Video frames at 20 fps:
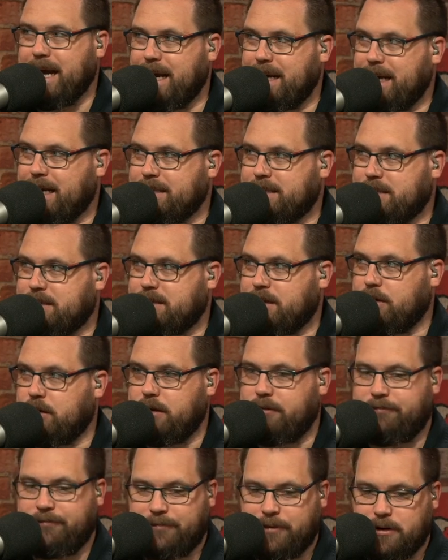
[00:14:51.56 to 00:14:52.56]
but not
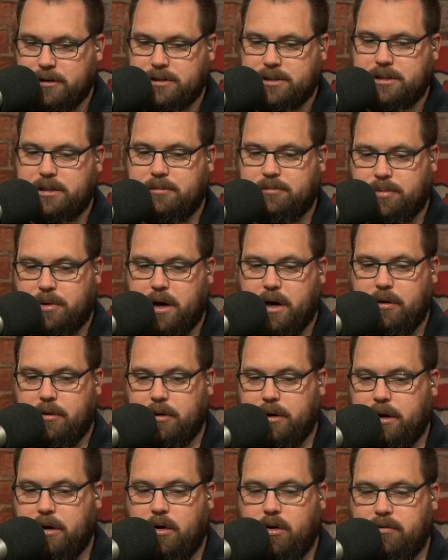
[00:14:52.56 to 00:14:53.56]
necessarily first in
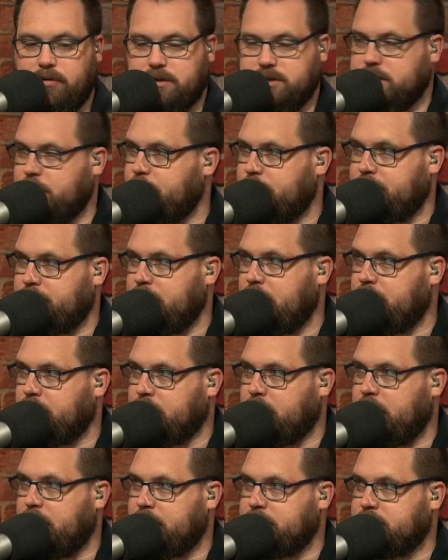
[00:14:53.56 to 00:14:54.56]
priority over some of the
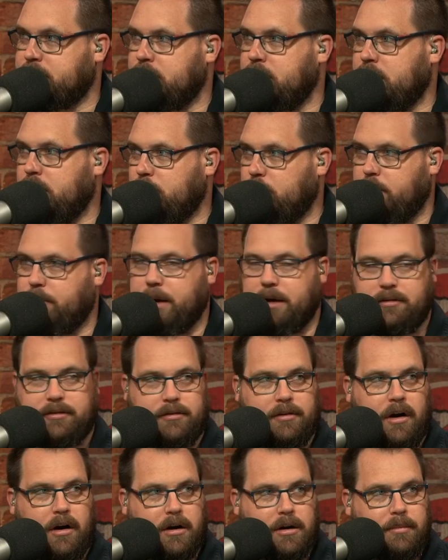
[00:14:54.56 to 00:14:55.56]
other guys we're about
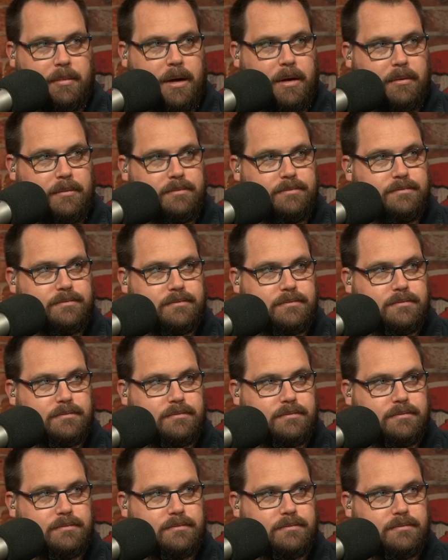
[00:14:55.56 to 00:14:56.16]
to talk about.